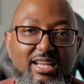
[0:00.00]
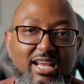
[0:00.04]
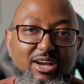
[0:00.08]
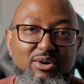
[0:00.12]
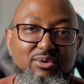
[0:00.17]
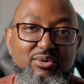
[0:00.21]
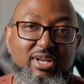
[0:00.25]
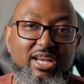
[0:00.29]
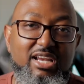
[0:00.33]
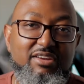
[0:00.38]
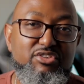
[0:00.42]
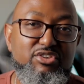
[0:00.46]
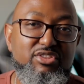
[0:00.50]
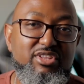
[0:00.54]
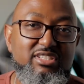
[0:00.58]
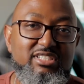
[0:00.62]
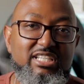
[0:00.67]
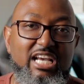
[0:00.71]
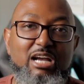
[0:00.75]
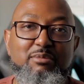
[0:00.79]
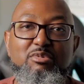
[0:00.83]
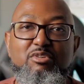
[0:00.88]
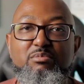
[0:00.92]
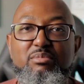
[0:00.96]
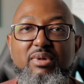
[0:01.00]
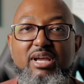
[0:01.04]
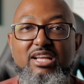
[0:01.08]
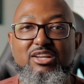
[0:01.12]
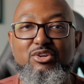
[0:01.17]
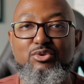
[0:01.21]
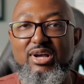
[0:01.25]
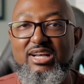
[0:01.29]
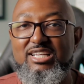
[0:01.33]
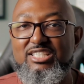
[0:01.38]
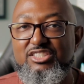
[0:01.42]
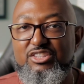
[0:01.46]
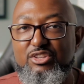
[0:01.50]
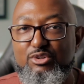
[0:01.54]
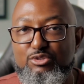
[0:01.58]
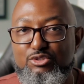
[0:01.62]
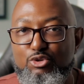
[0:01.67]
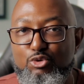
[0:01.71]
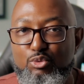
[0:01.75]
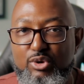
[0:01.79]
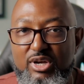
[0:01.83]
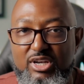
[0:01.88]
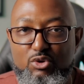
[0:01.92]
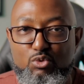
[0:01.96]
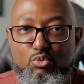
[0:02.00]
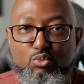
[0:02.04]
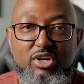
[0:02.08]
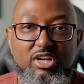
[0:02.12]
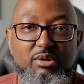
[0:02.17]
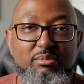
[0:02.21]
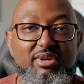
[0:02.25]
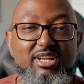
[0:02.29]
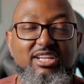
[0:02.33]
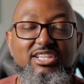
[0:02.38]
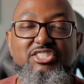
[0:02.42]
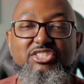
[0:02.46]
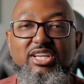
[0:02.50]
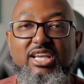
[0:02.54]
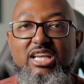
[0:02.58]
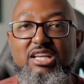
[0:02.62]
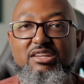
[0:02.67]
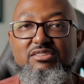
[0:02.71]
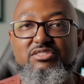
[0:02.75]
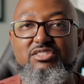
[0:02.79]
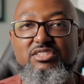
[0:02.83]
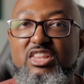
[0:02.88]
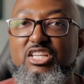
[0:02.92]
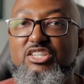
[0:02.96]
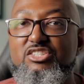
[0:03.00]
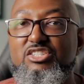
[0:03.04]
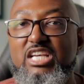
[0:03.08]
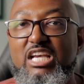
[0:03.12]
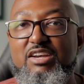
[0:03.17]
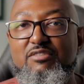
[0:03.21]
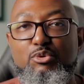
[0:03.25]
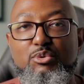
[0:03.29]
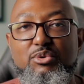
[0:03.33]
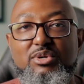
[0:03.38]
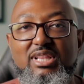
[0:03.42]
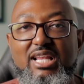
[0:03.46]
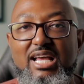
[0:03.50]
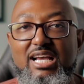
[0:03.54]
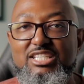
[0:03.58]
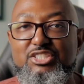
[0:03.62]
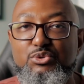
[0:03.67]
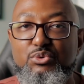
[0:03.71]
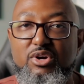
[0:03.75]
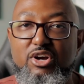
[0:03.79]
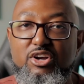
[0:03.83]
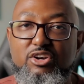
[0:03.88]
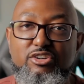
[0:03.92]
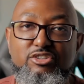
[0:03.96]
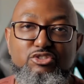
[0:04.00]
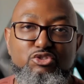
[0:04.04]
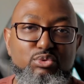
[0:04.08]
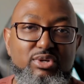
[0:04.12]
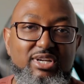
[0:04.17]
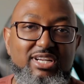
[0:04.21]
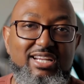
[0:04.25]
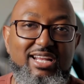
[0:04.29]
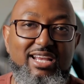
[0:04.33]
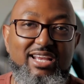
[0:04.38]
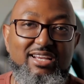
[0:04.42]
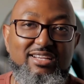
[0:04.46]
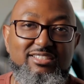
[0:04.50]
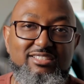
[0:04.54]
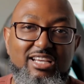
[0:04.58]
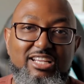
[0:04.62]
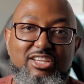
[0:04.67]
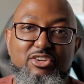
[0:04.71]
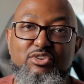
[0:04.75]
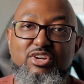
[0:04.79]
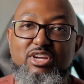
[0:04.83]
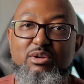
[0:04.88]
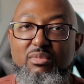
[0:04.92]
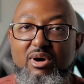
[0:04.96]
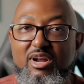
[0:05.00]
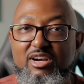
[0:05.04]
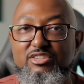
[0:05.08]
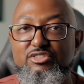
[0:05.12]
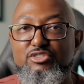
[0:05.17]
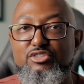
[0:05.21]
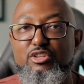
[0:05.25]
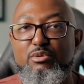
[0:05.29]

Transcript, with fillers: Now, if you're the type of man who has those quick one minute shaves, the shaver will last you 120 days and you can monitor